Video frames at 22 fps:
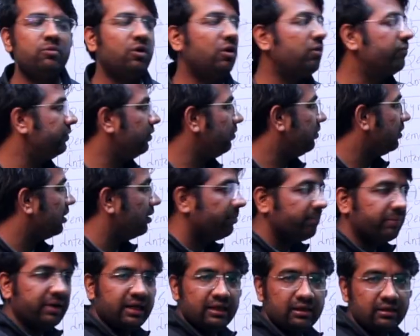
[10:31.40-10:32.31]
of your
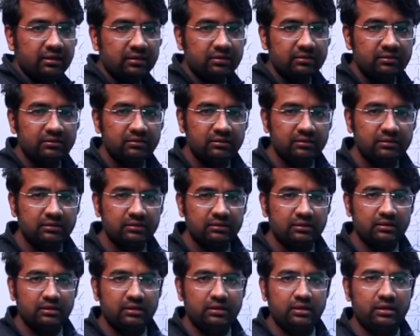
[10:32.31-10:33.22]
compiler.
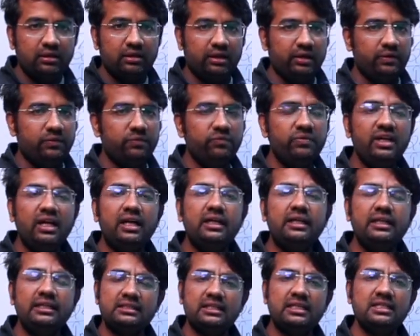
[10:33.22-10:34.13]
We are
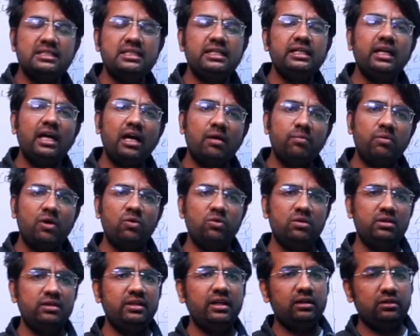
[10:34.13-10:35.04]
discussing
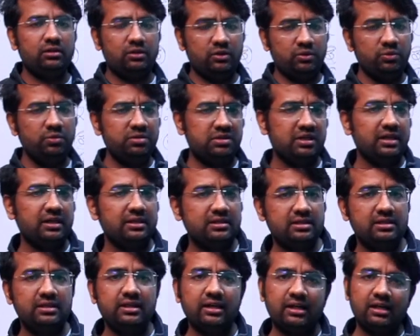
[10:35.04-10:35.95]
about the two things,
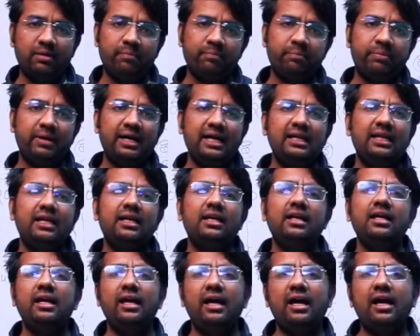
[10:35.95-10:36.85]
the compiler
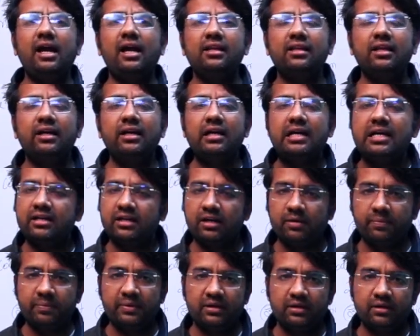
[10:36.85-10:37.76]
and the
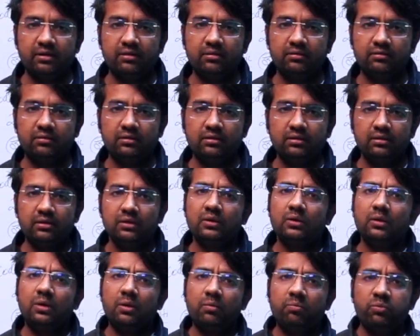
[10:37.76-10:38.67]
interpreter.
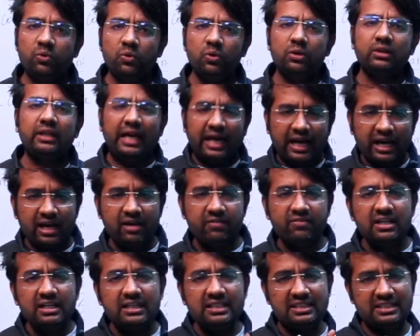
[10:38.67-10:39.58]
Both
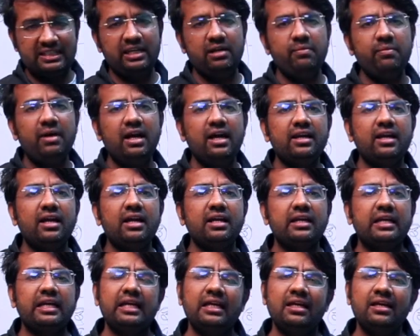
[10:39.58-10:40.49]
having same
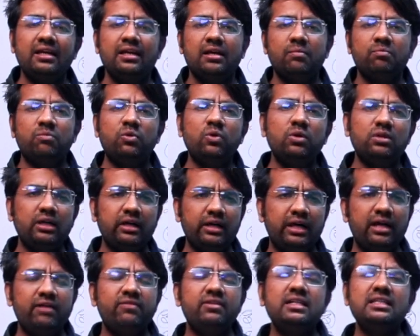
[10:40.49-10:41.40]
hierarchy, both
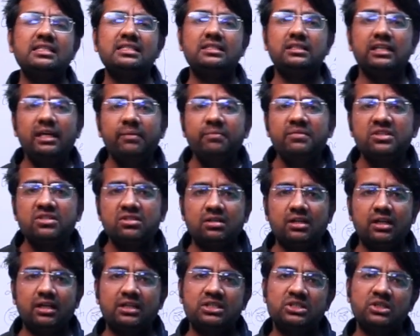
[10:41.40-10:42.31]
having same
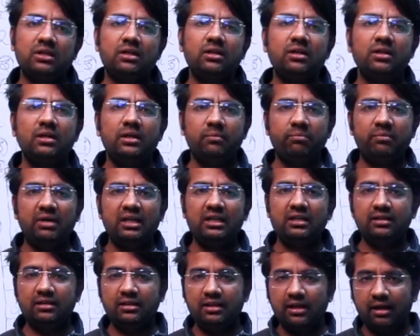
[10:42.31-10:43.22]
structure,
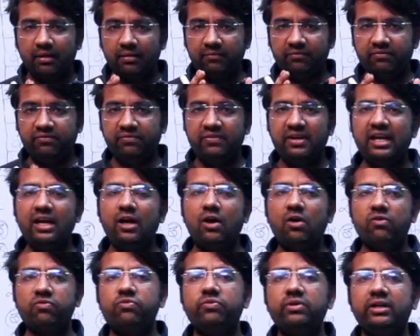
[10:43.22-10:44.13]
but the way
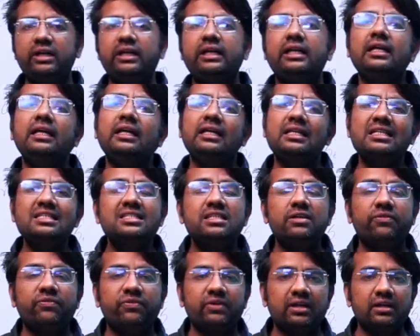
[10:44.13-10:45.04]
of working is
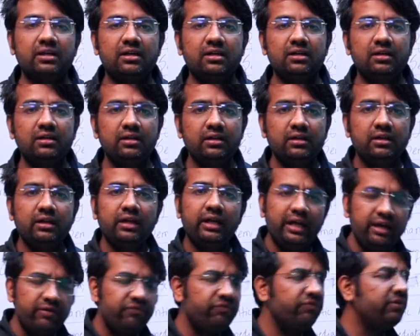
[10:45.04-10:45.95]
different.
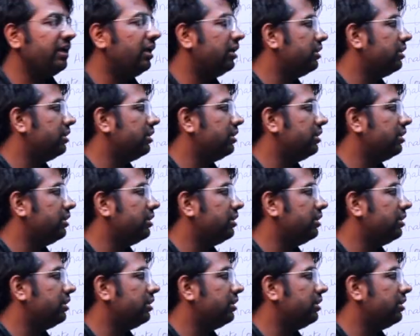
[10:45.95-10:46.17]
If we are